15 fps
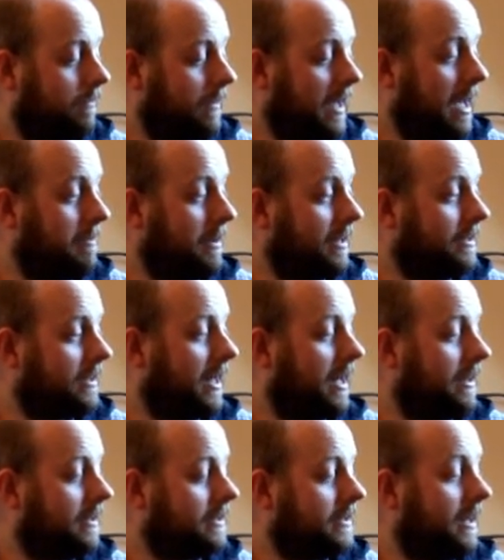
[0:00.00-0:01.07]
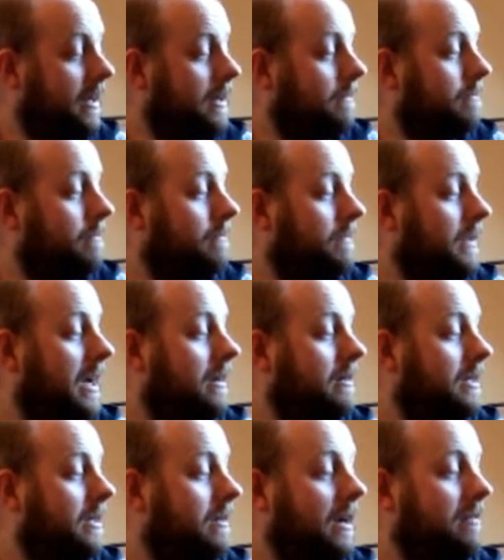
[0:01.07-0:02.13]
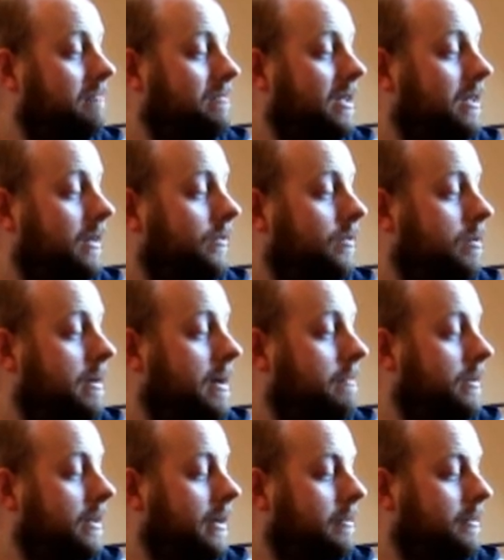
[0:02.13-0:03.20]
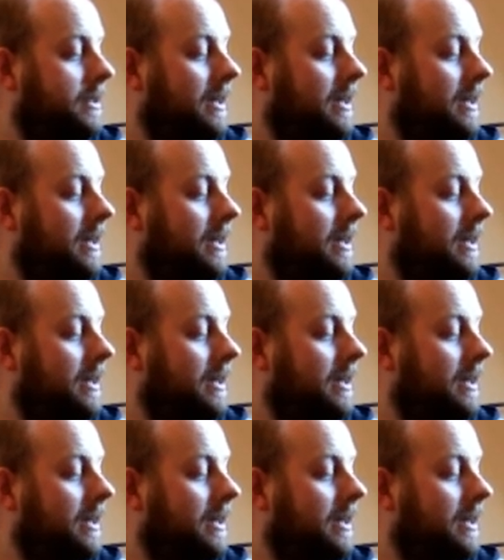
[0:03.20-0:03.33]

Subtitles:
aiming to get this guy. I didn't even remember that he was